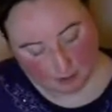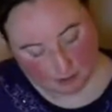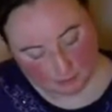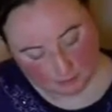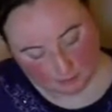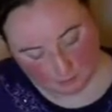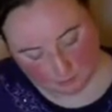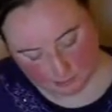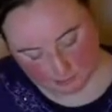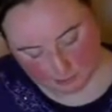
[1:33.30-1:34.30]
but
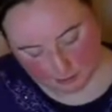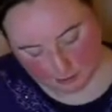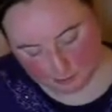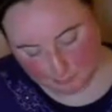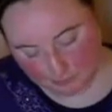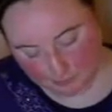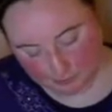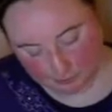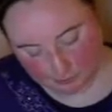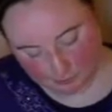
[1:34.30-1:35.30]
some of the
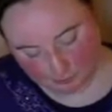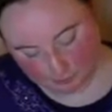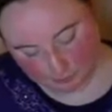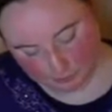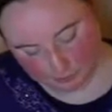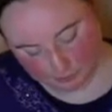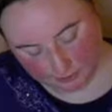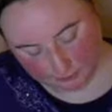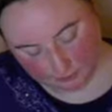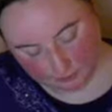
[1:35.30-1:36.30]
artwork is just really
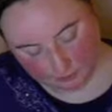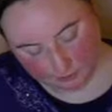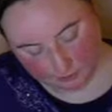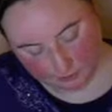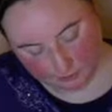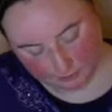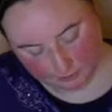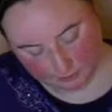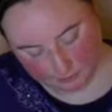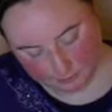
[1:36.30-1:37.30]
really
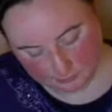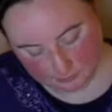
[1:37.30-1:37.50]
nice.